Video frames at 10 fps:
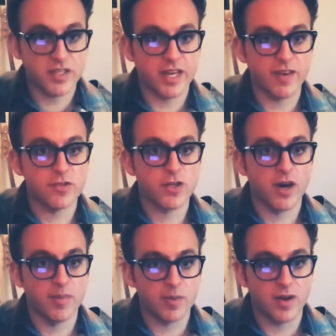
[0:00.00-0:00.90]
to the F
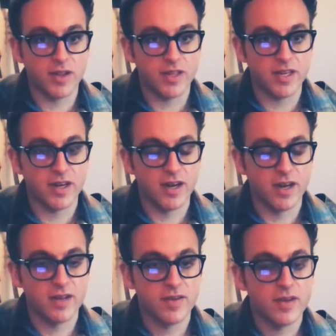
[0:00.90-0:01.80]
sharp on
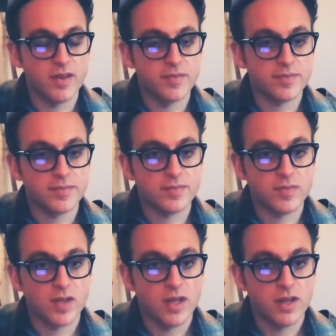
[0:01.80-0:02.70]
the
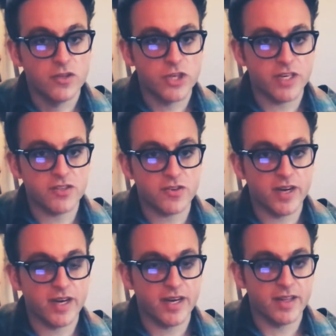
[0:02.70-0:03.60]
G
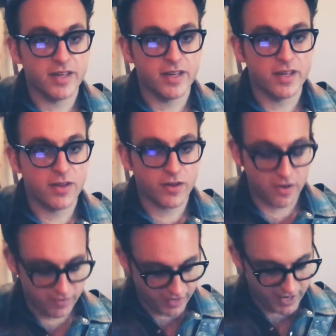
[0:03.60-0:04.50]
string and the
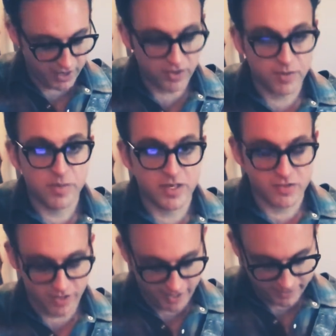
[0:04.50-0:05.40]
3rd of that on the B
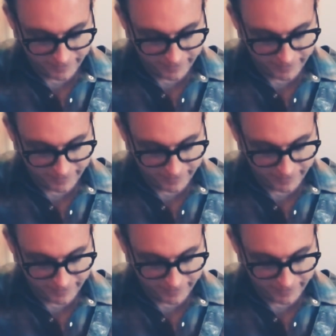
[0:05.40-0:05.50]
string.